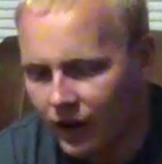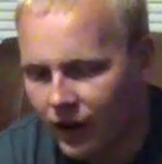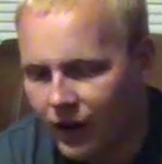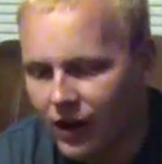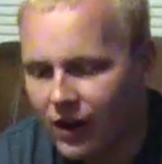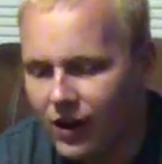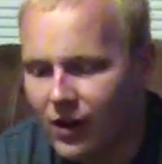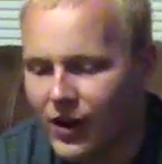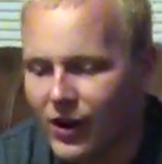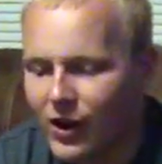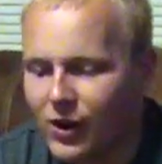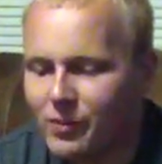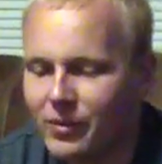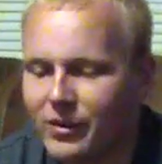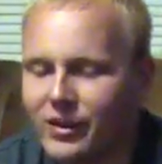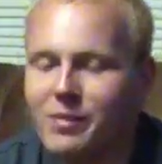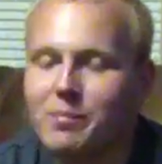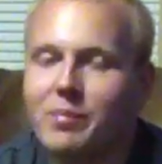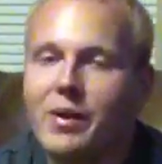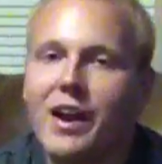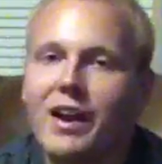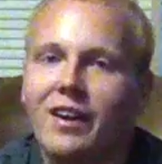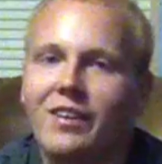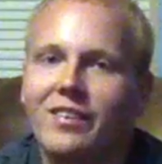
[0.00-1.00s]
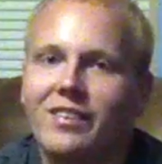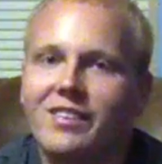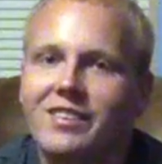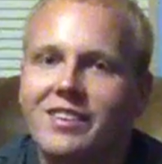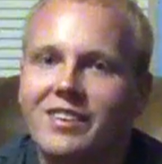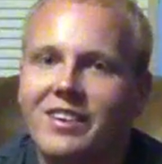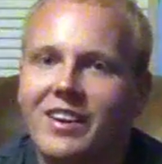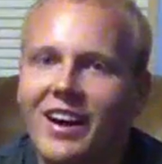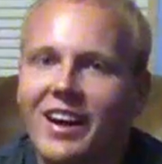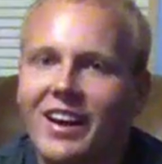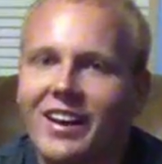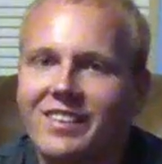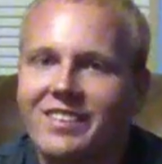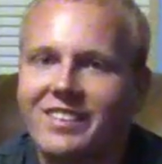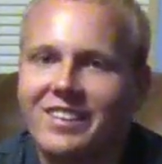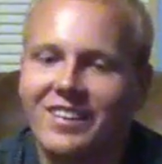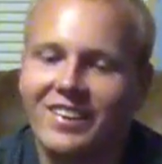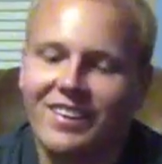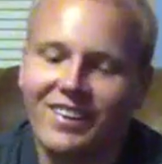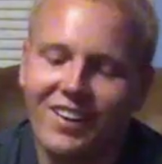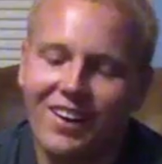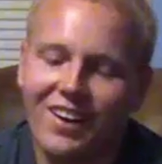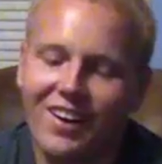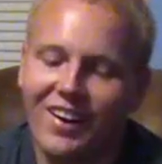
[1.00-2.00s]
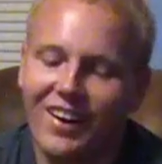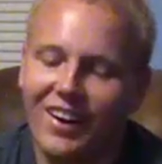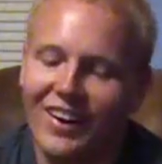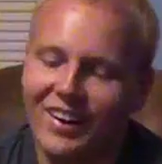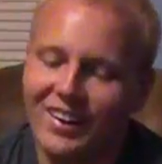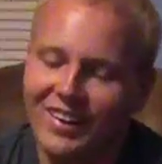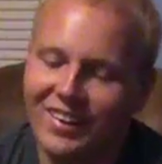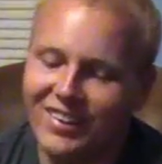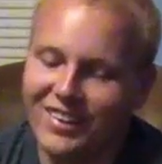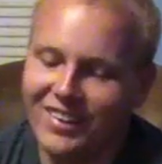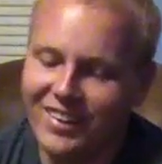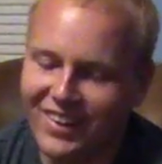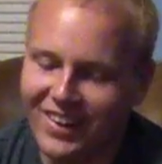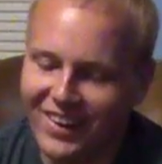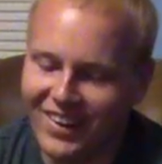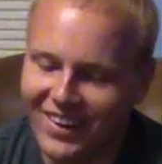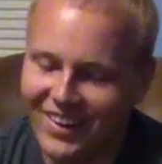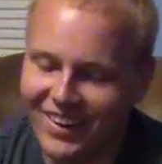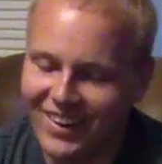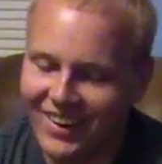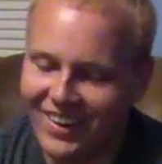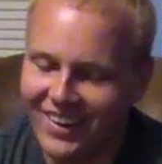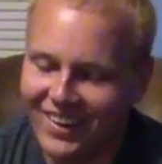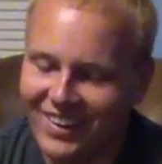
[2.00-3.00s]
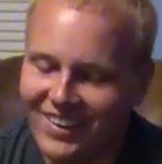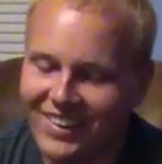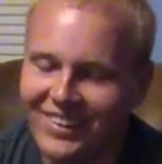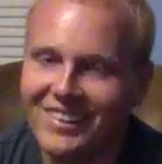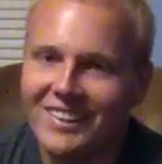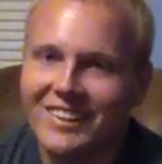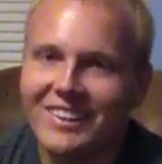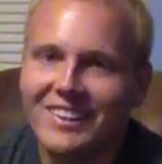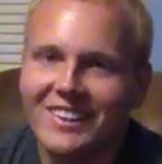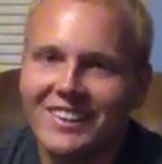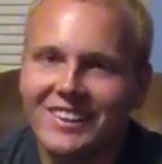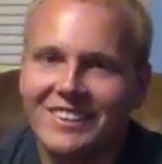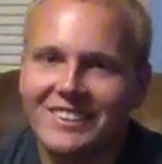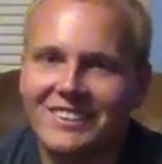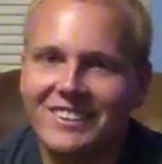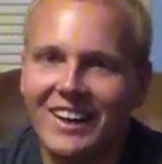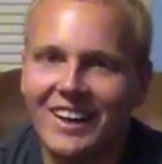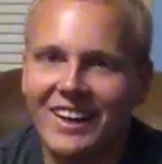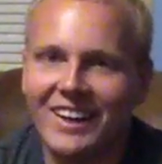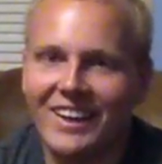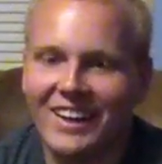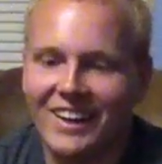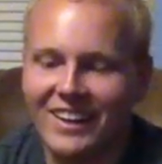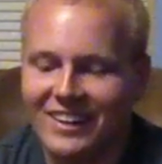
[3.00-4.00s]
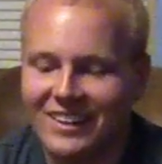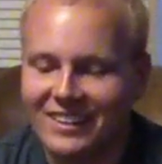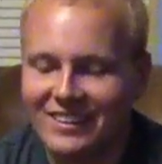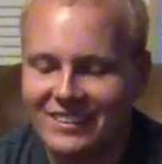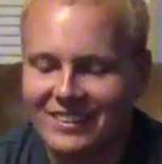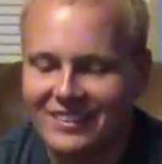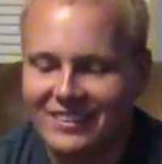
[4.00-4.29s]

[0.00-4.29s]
Oh, I opened it backwards, you guys. All right, try again.